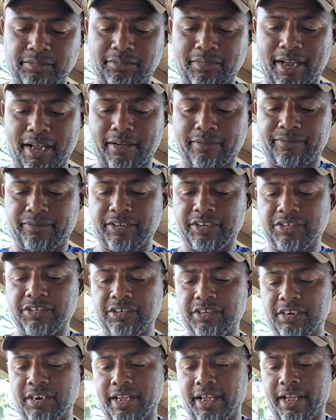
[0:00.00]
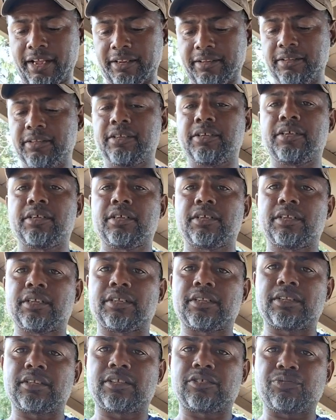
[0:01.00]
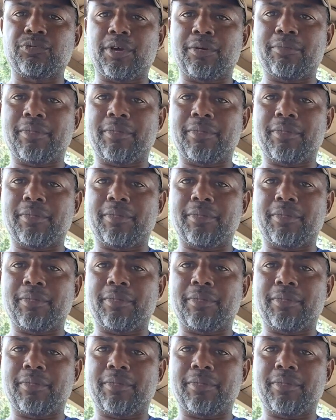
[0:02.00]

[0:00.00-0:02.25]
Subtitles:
by fishing that swim